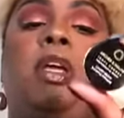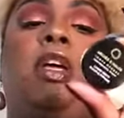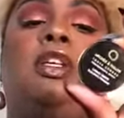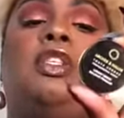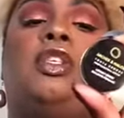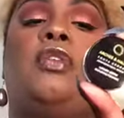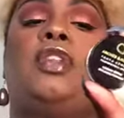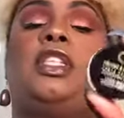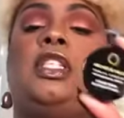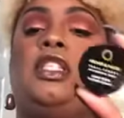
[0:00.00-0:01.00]
So
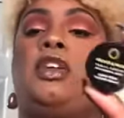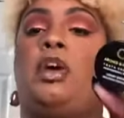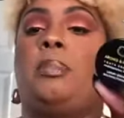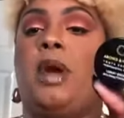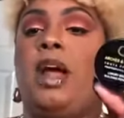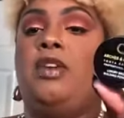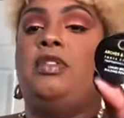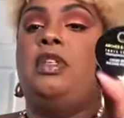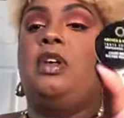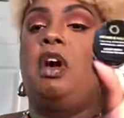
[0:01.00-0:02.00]
this is dark
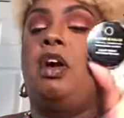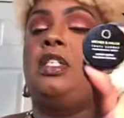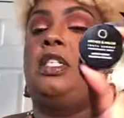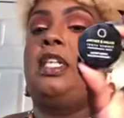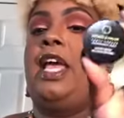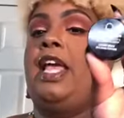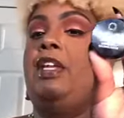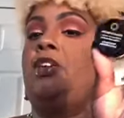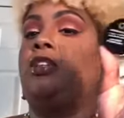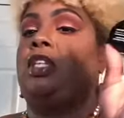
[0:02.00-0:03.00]
brown, Arches and
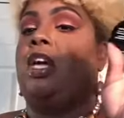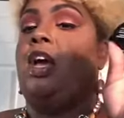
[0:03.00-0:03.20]
Halos.